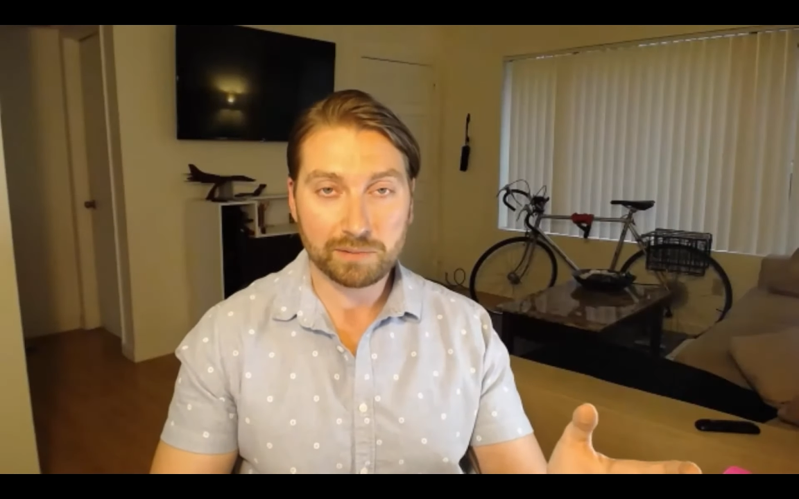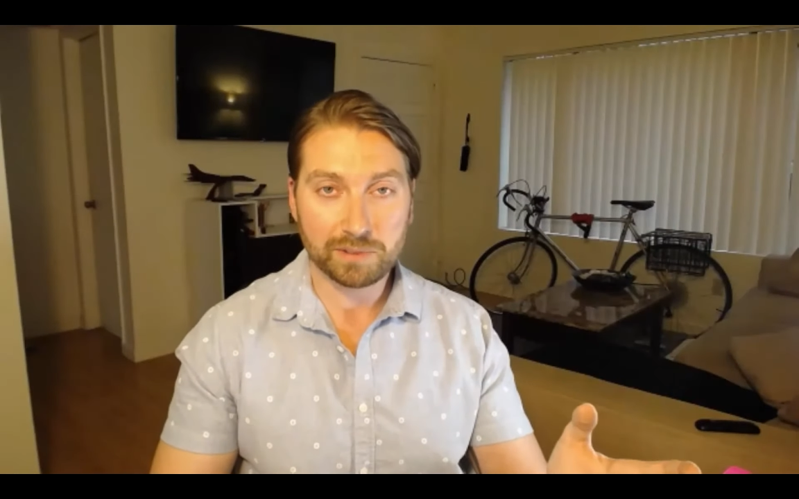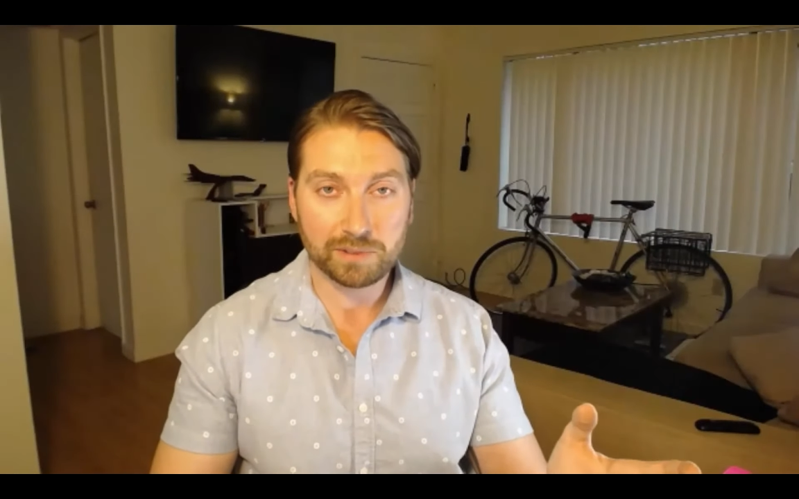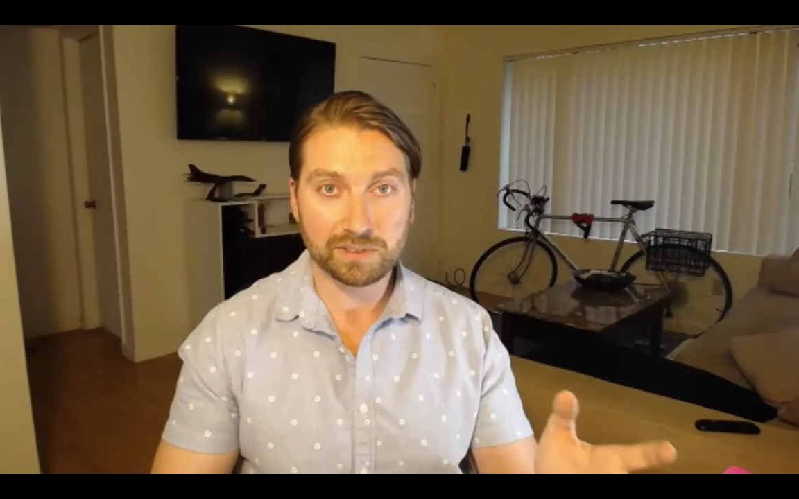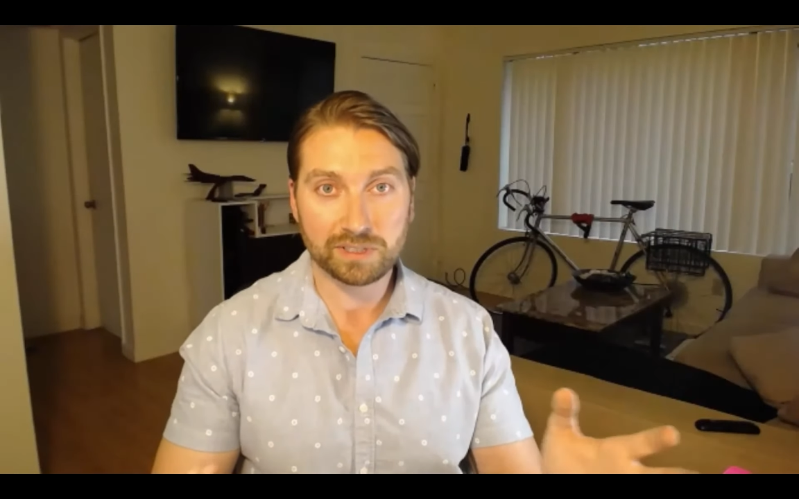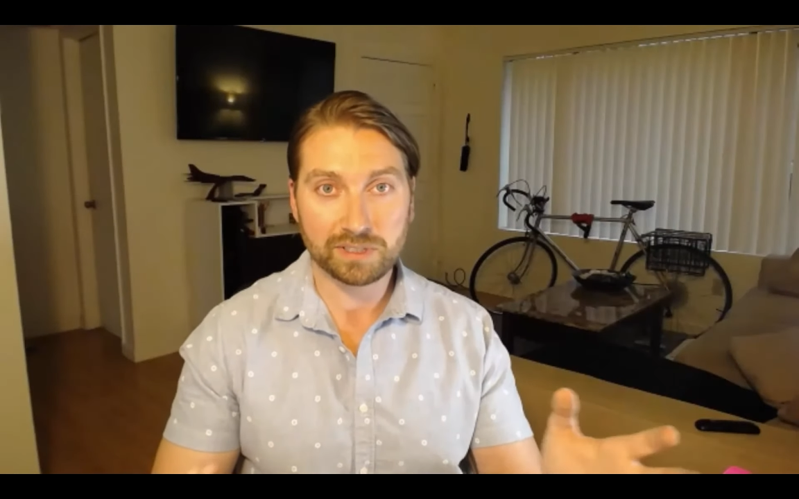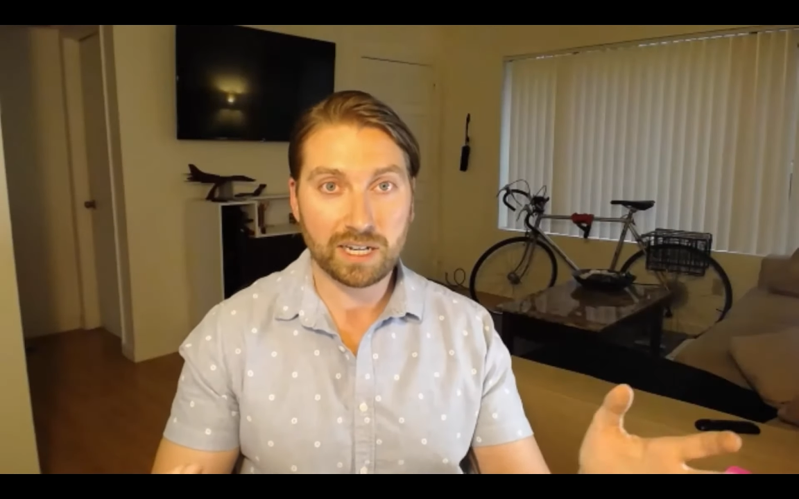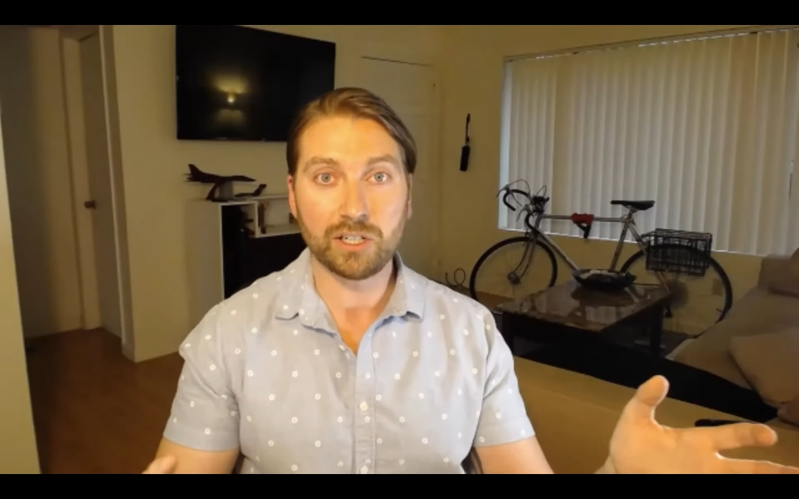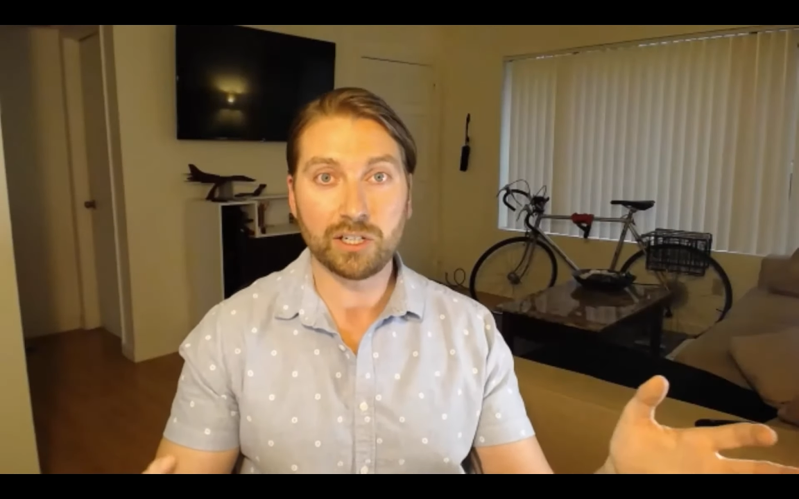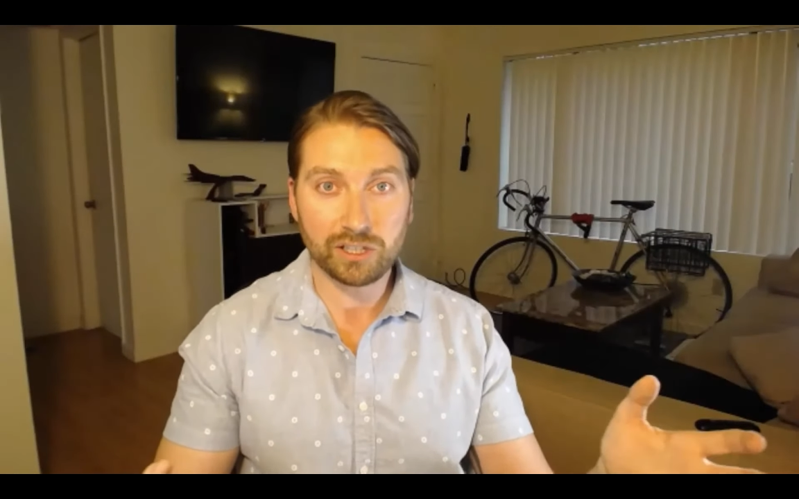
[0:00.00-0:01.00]
It's not a
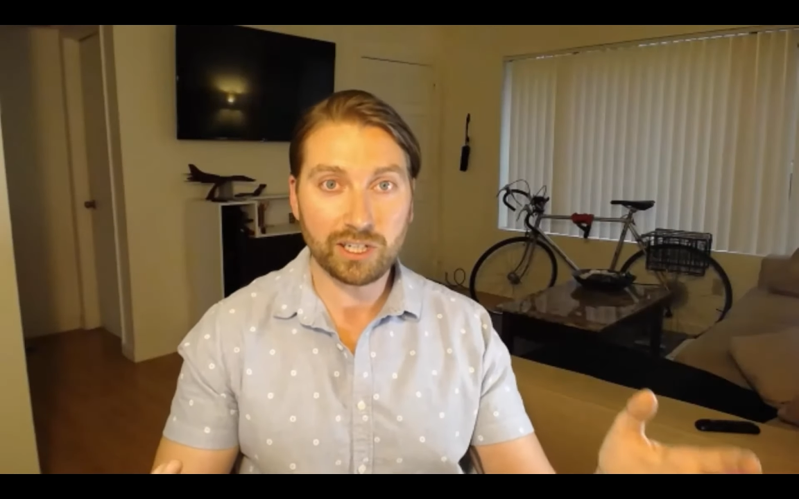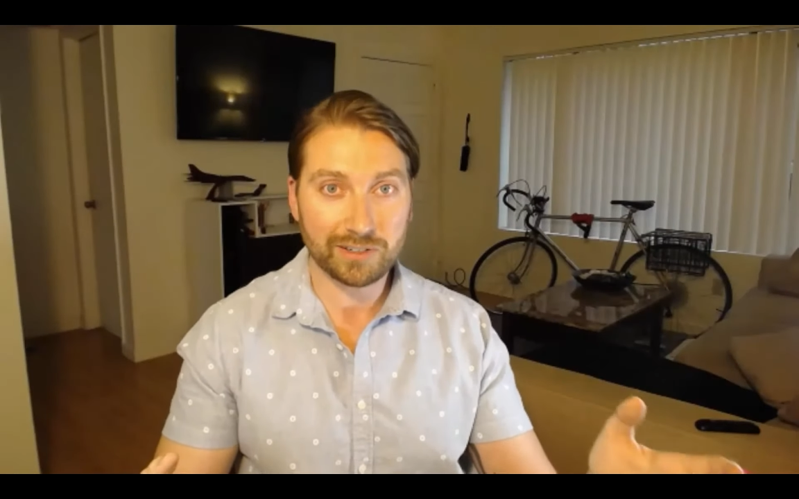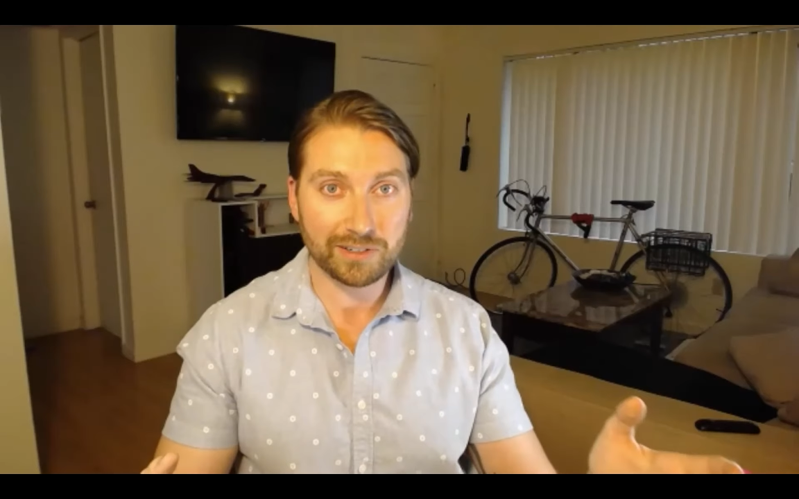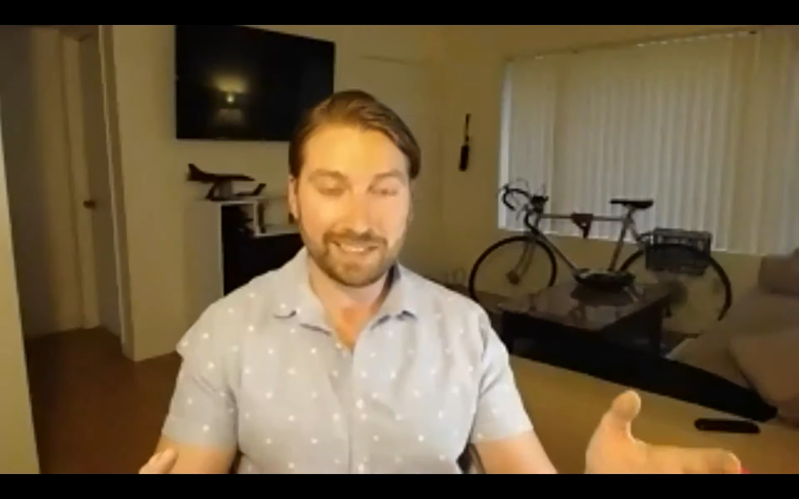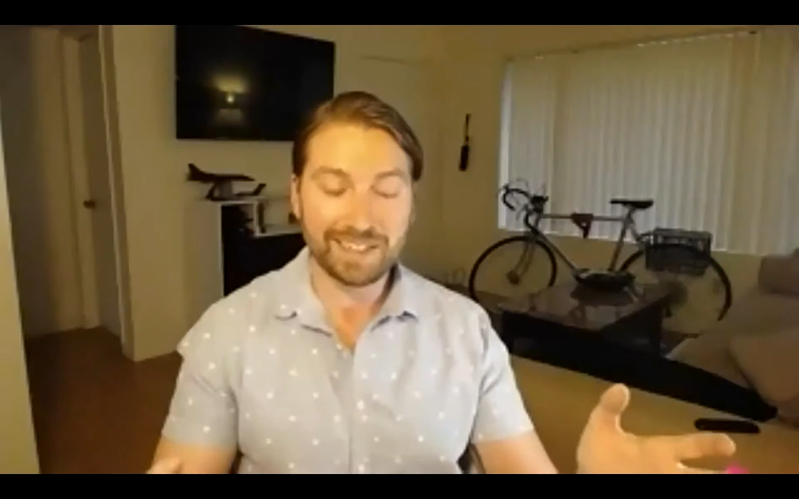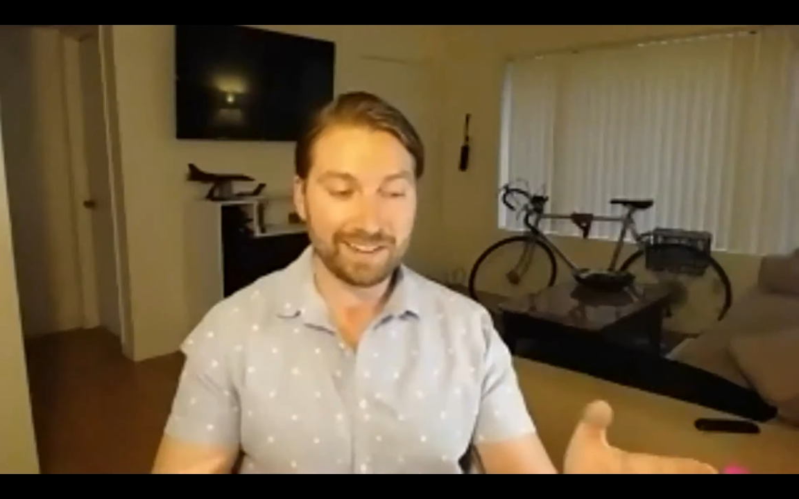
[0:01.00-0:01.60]
good look, right?